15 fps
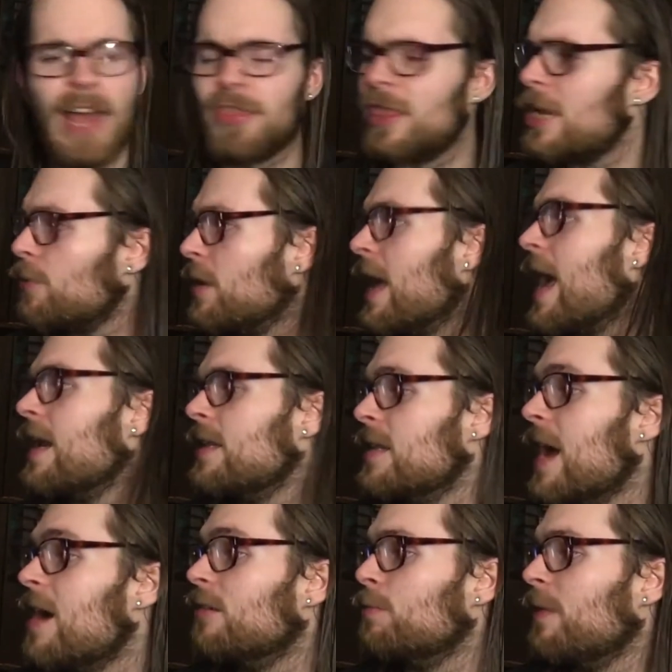I think we had it in
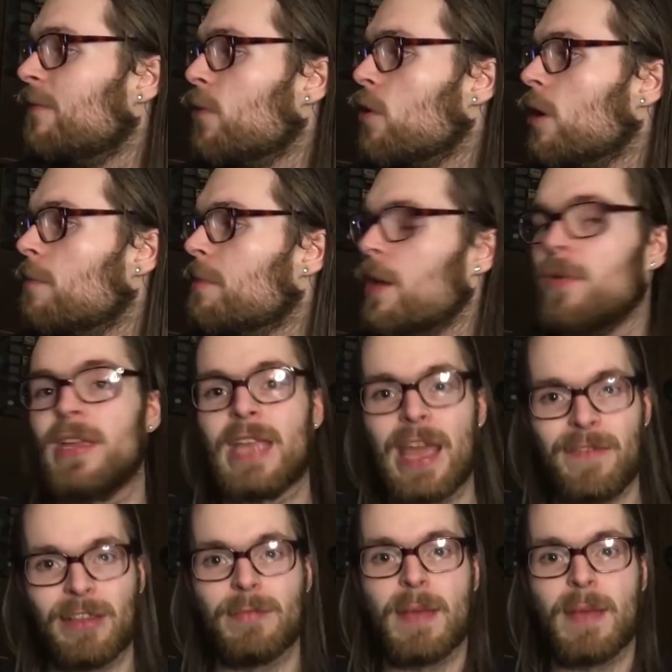the house before, but we gave it